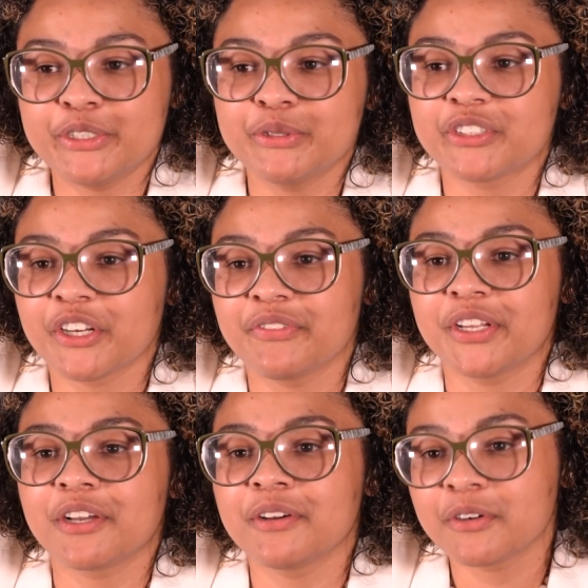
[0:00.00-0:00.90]
to
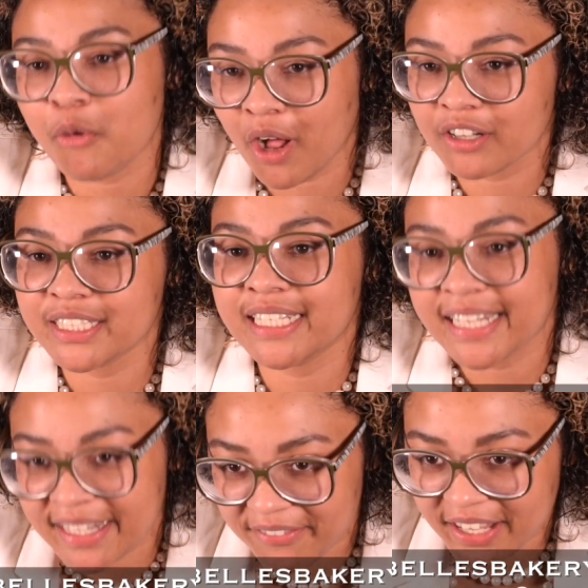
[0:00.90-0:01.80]
serving quality
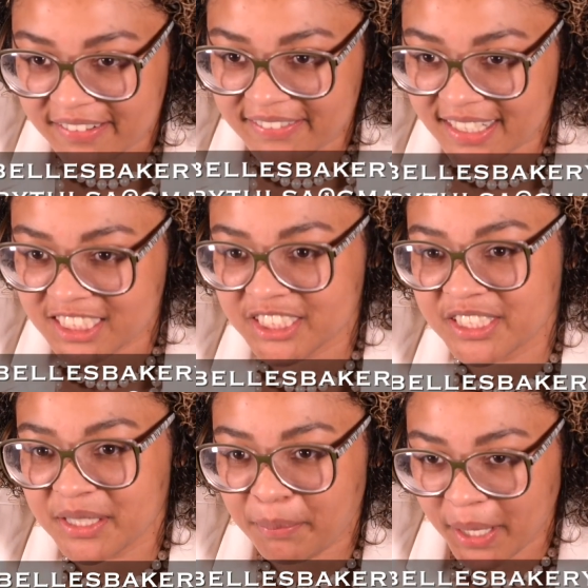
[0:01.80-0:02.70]
and innovative dishes
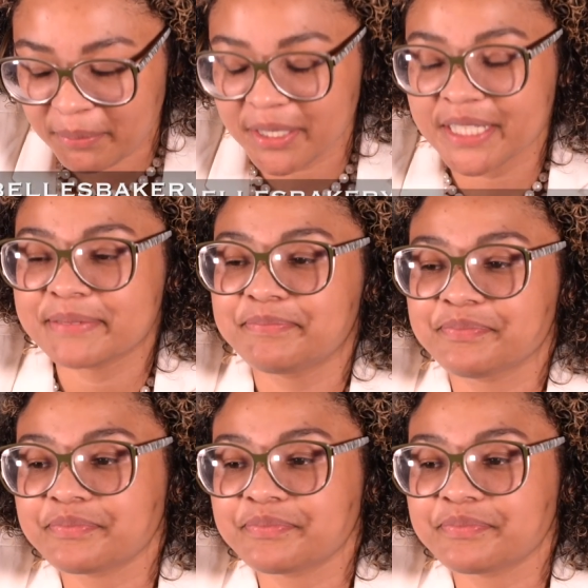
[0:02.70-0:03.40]
to the public.